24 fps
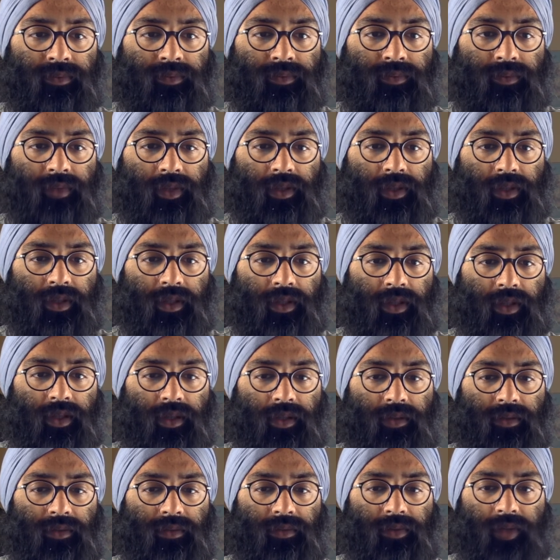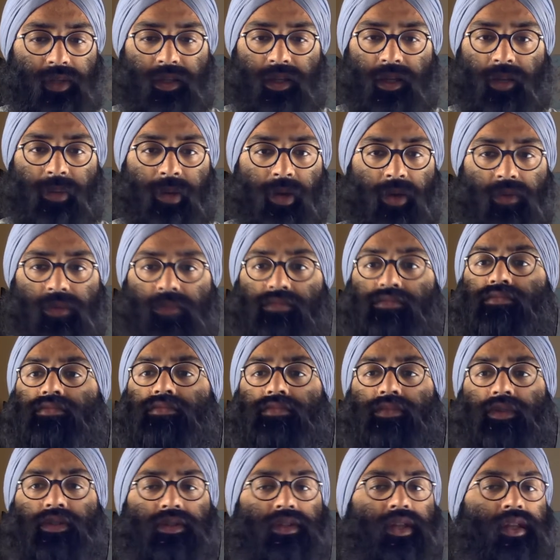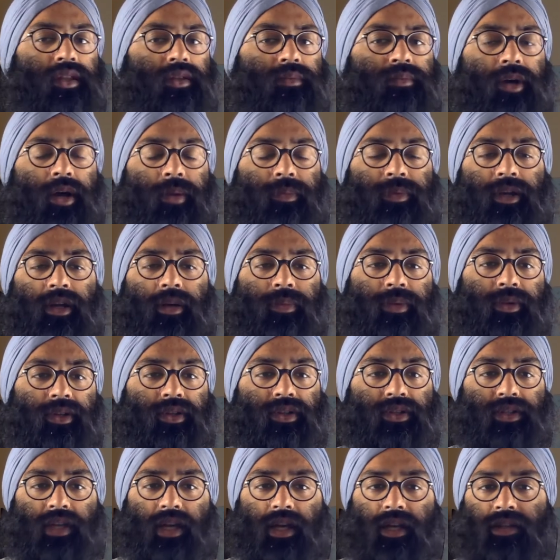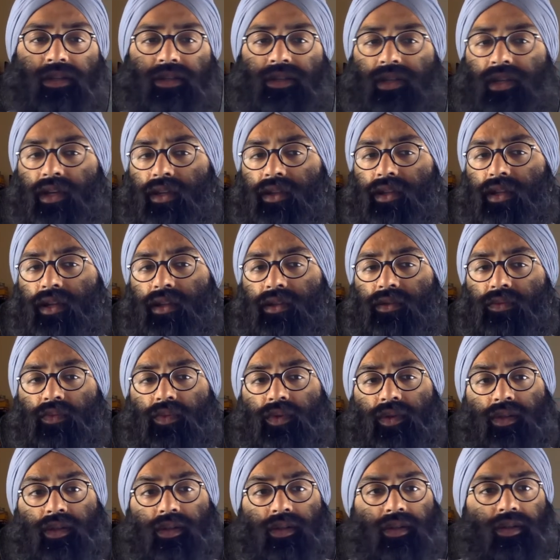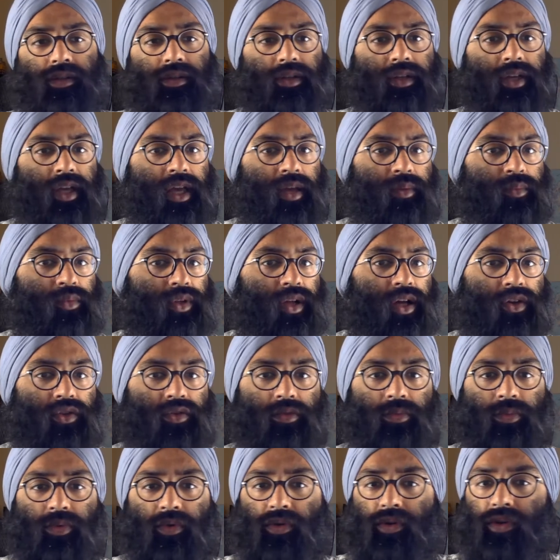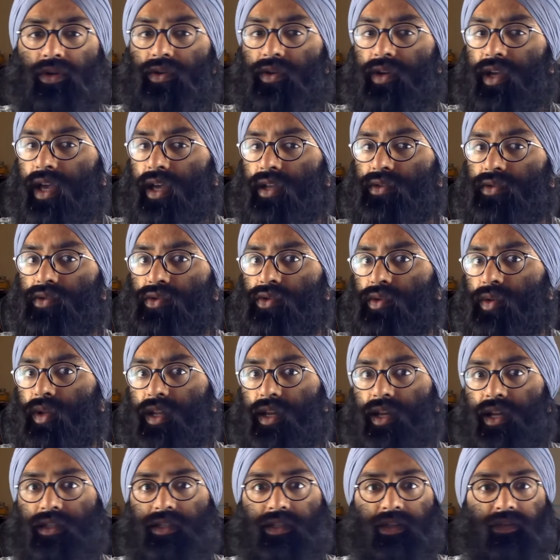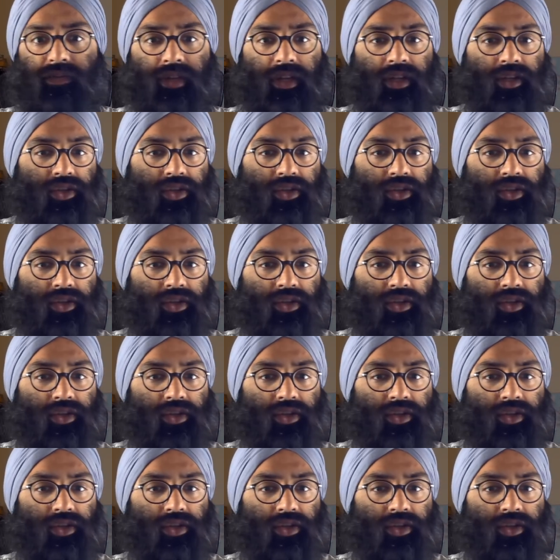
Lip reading: Let's see here. There's nothing popping up on the side saying that the game will auto abort or cancel due to inactivity.